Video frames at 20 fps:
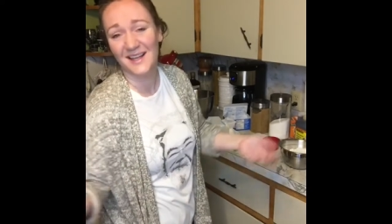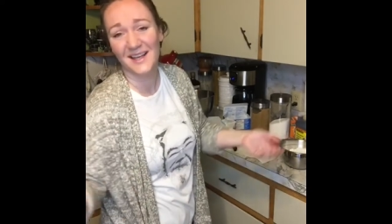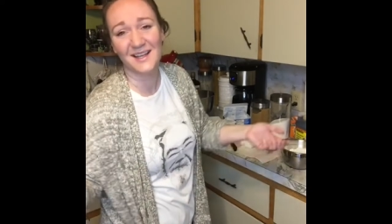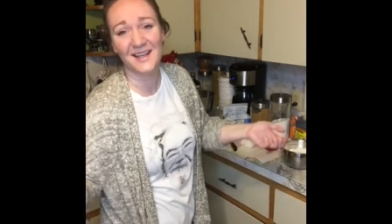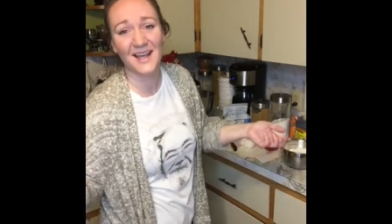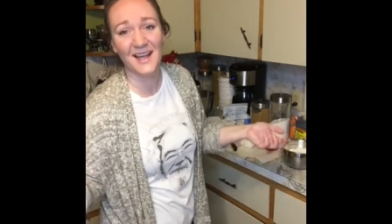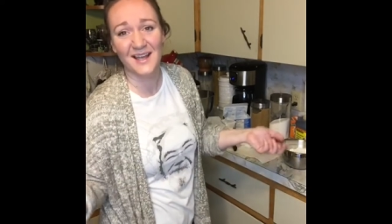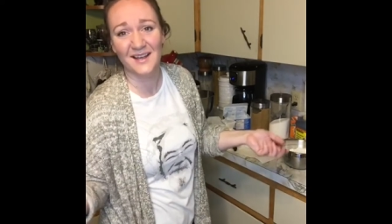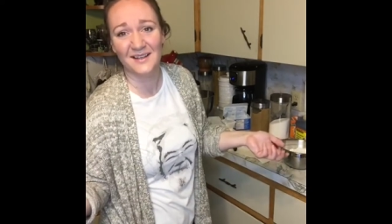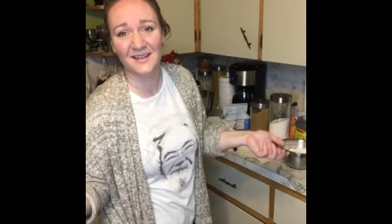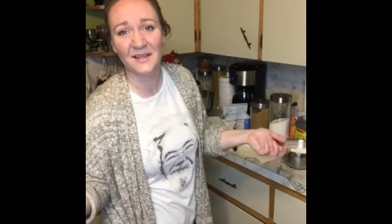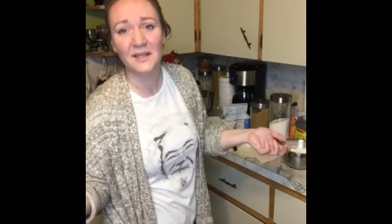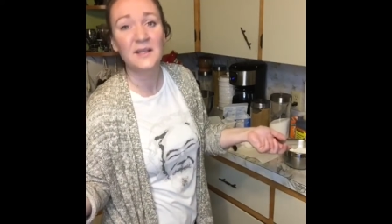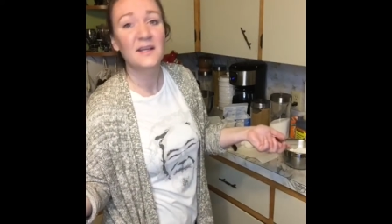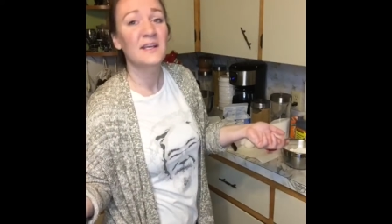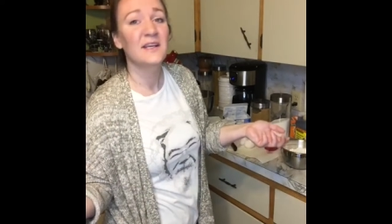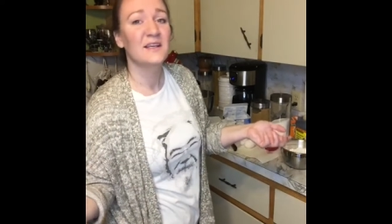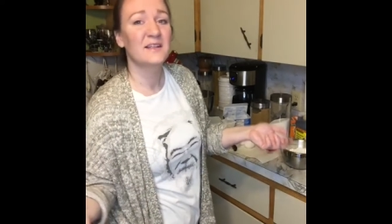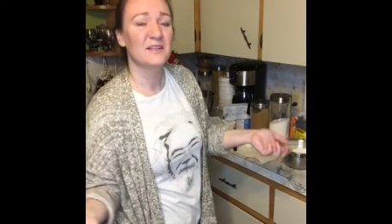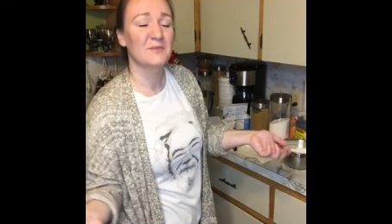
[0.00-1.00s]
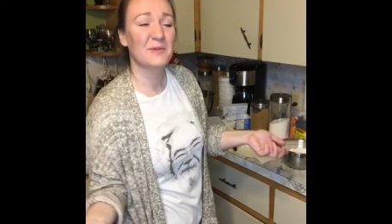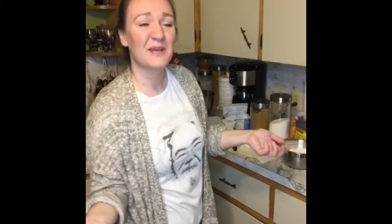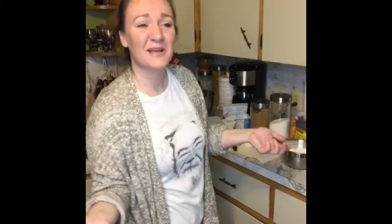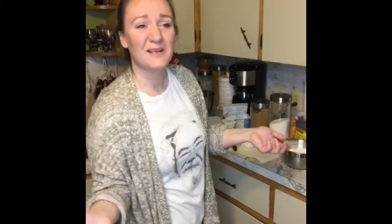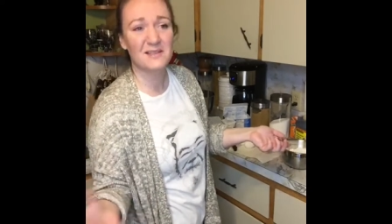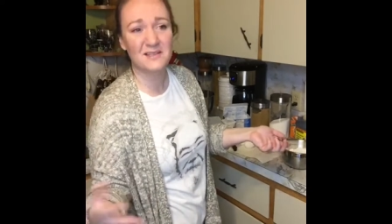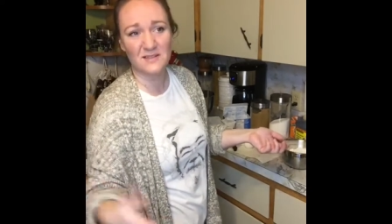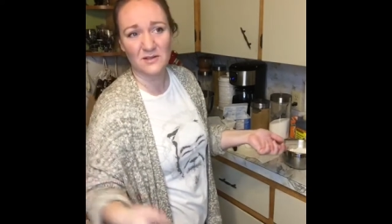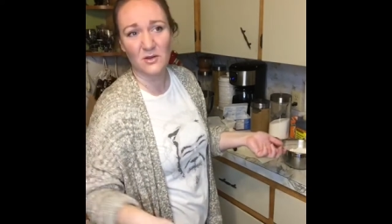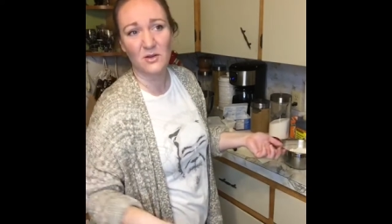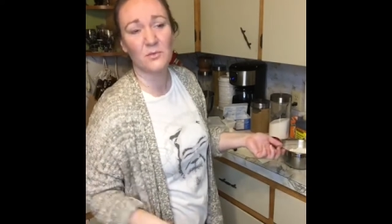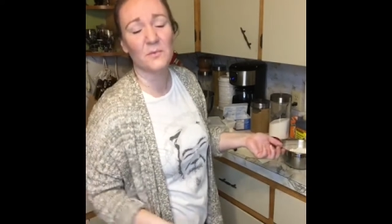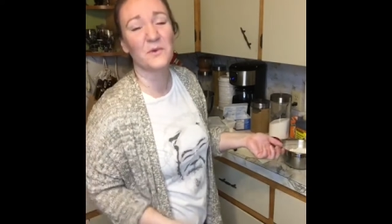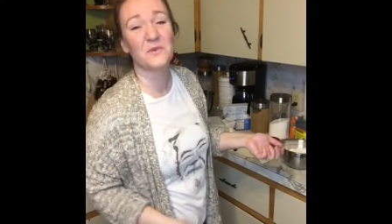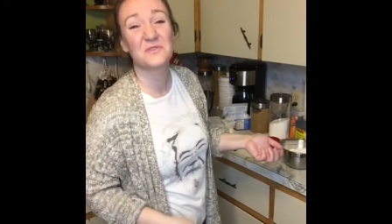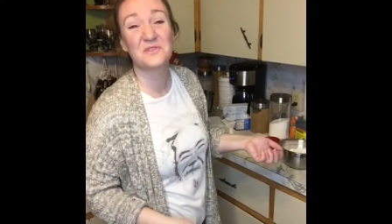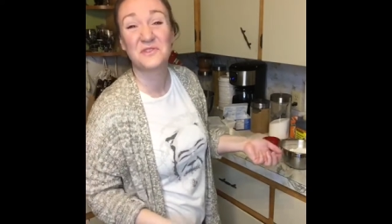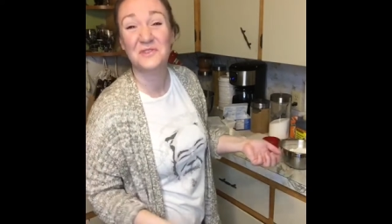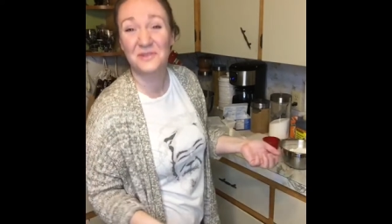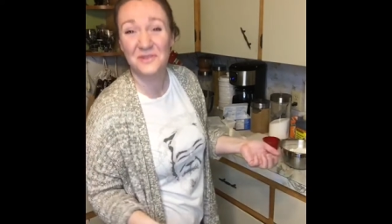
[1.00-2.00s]
Again, in the past
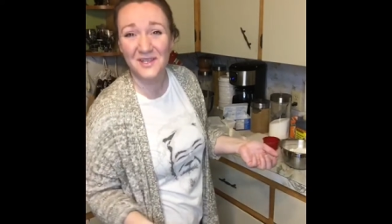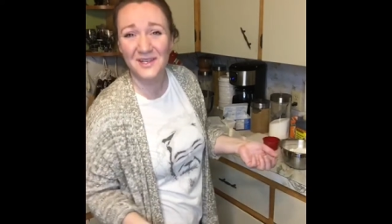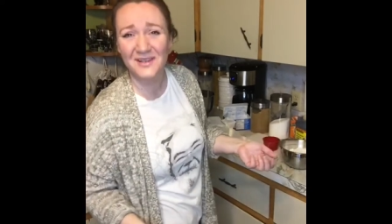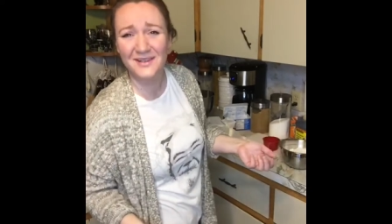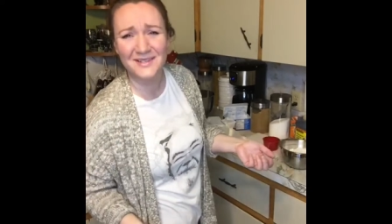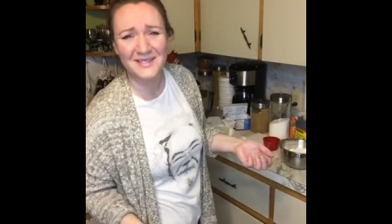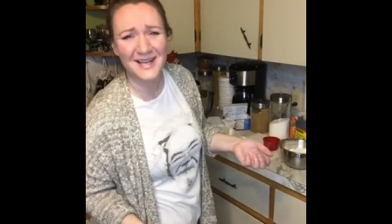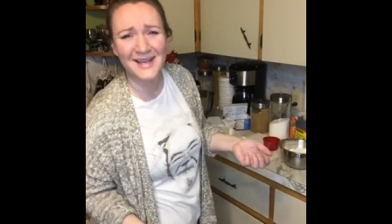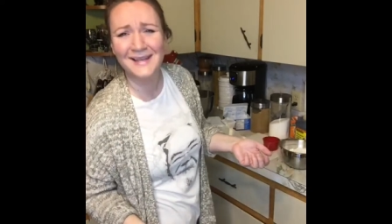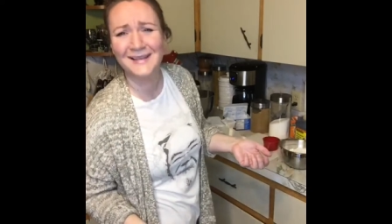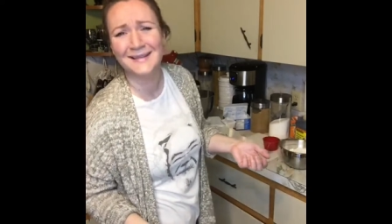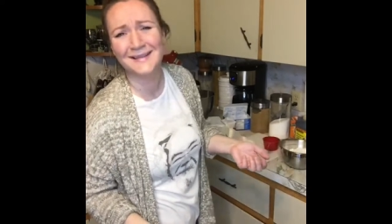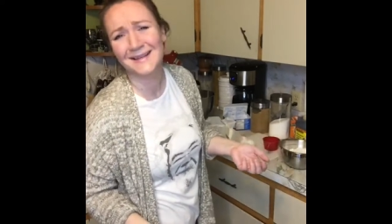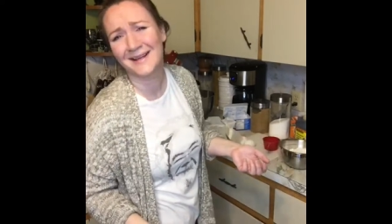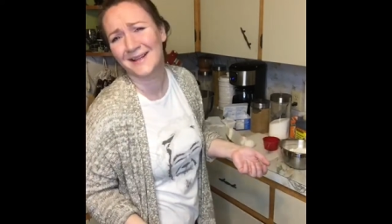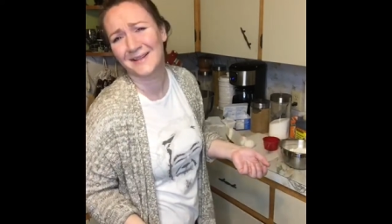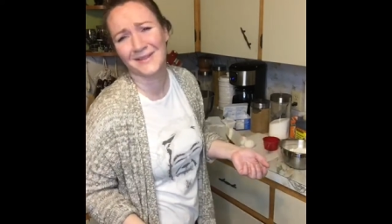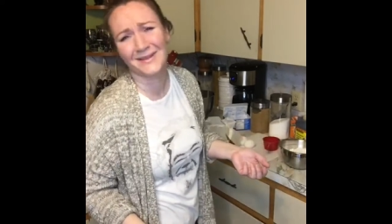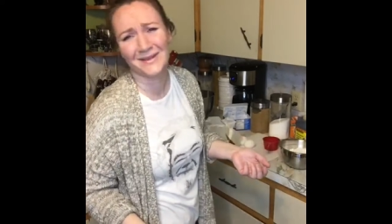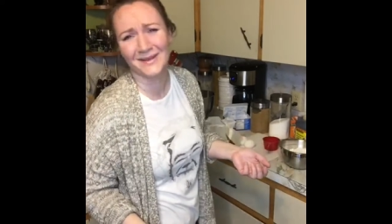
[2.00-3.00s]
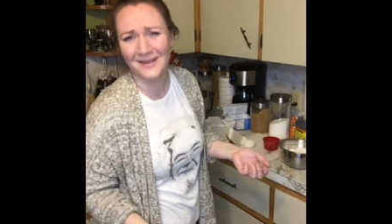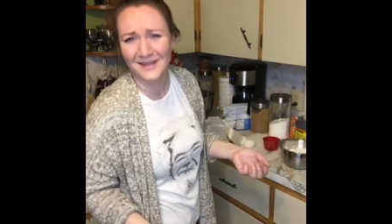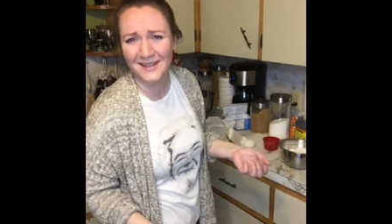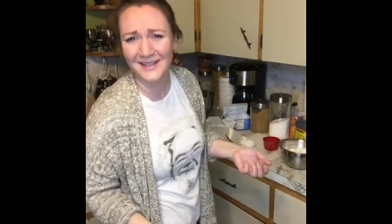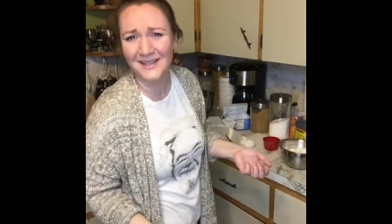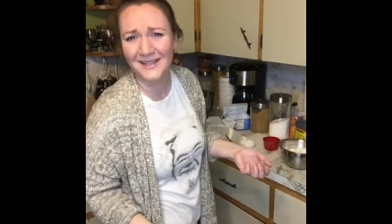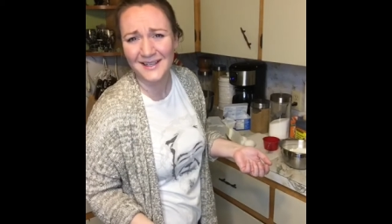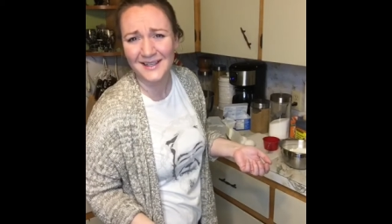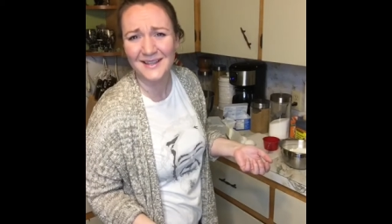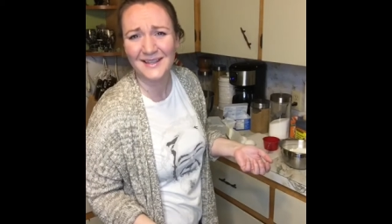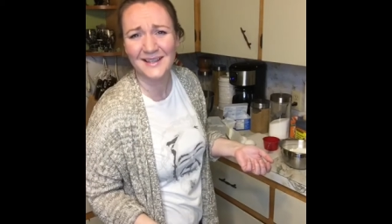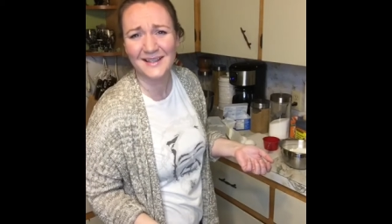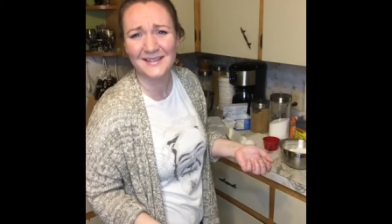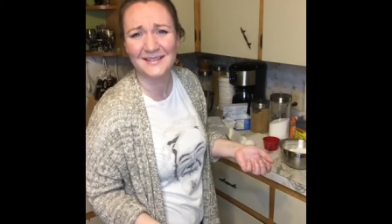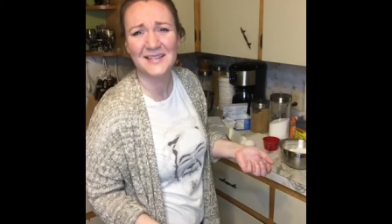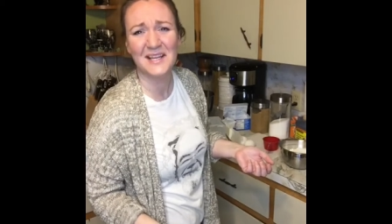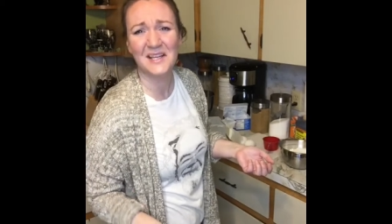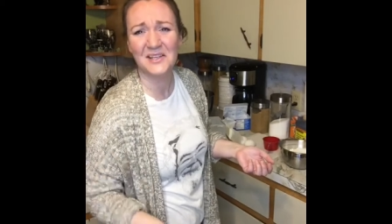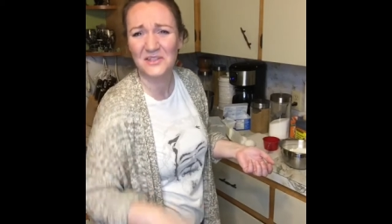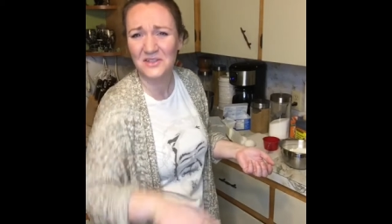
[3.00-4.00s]
almost 2 years, I did not learn anything
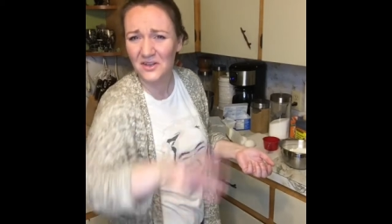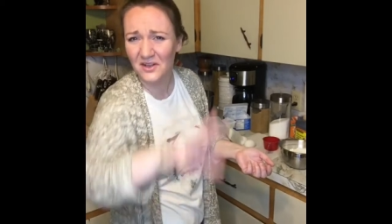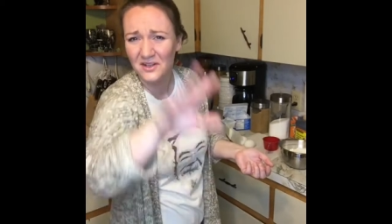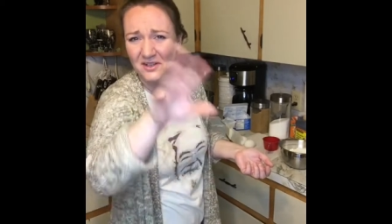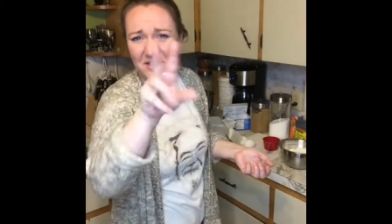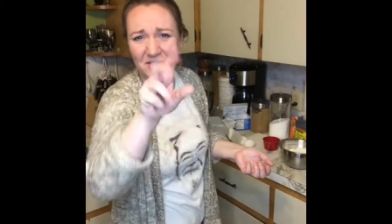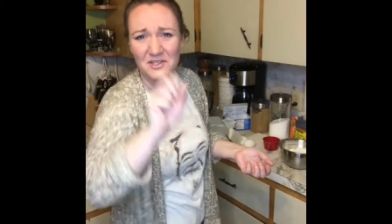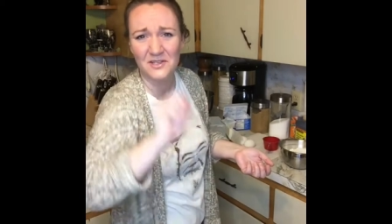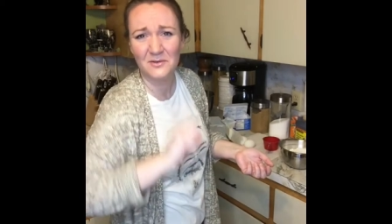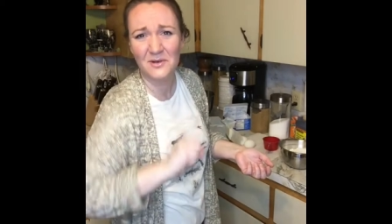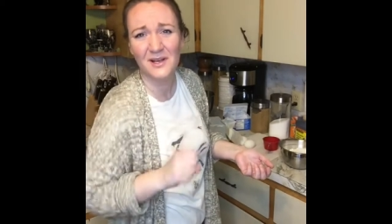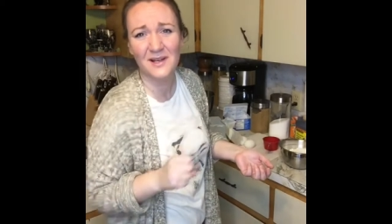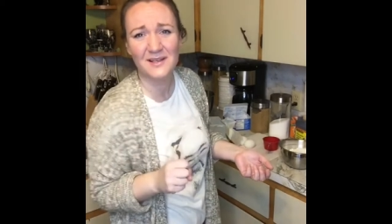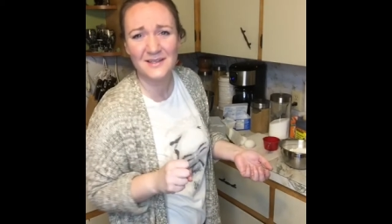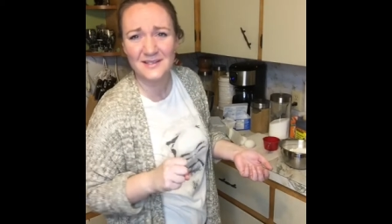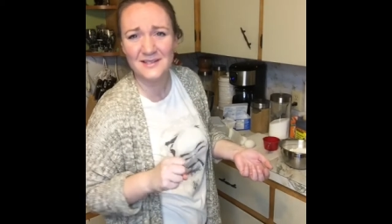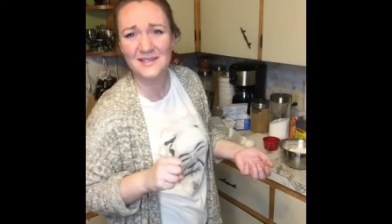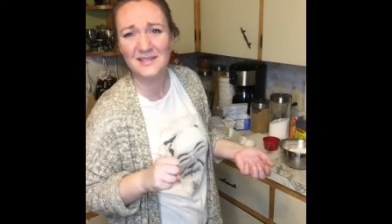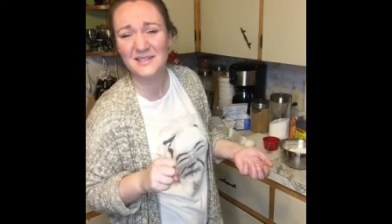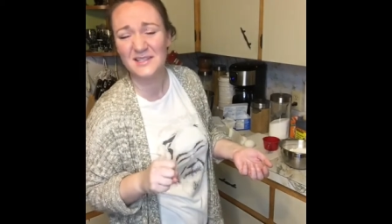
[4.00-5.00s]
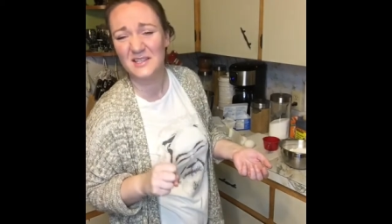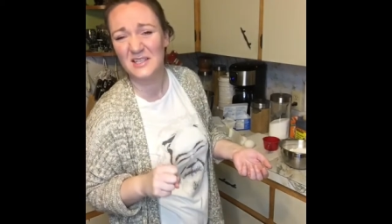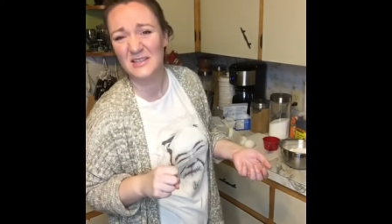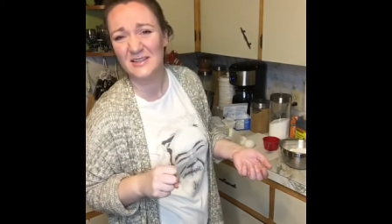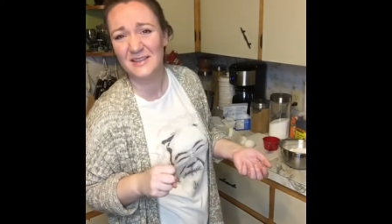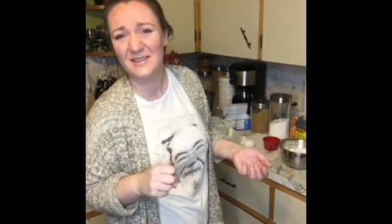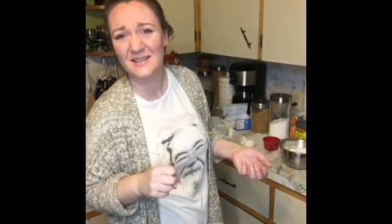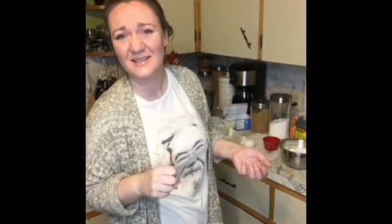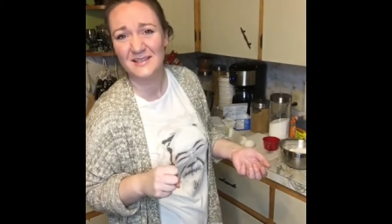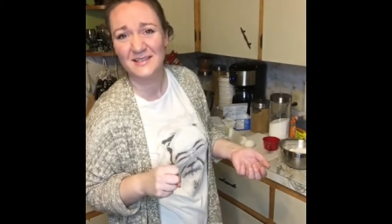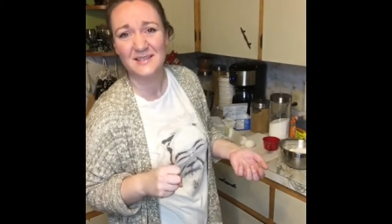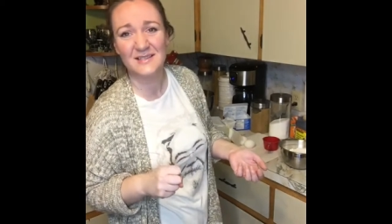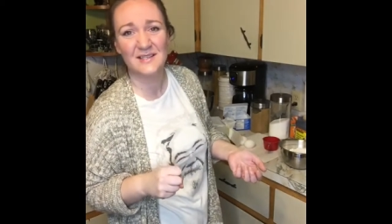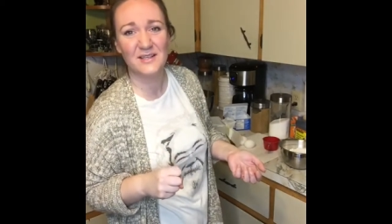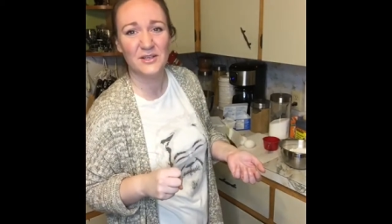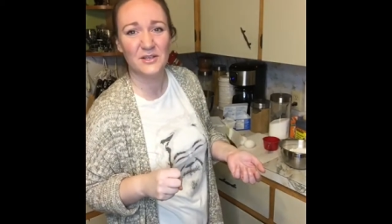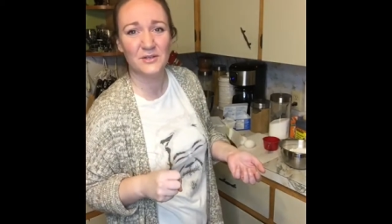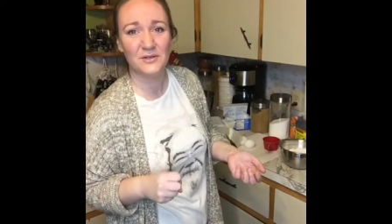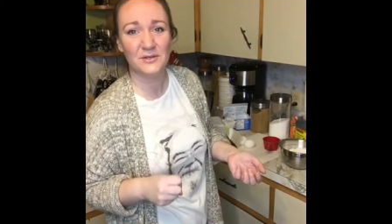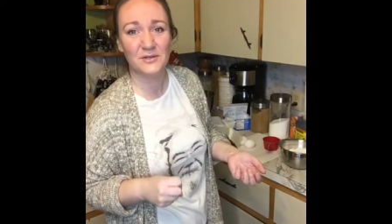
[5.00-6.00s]
technology-wise to deal with this,
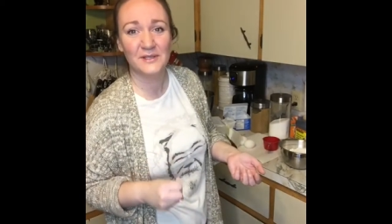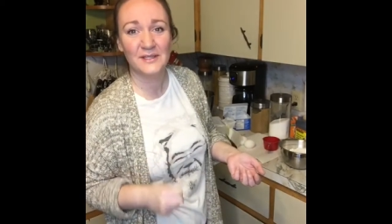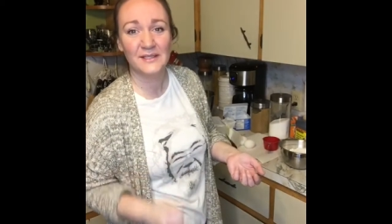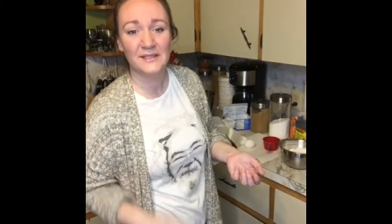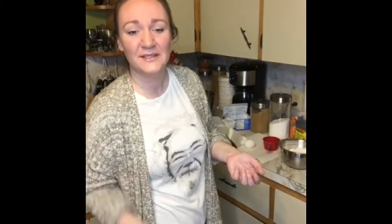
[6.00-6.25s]
so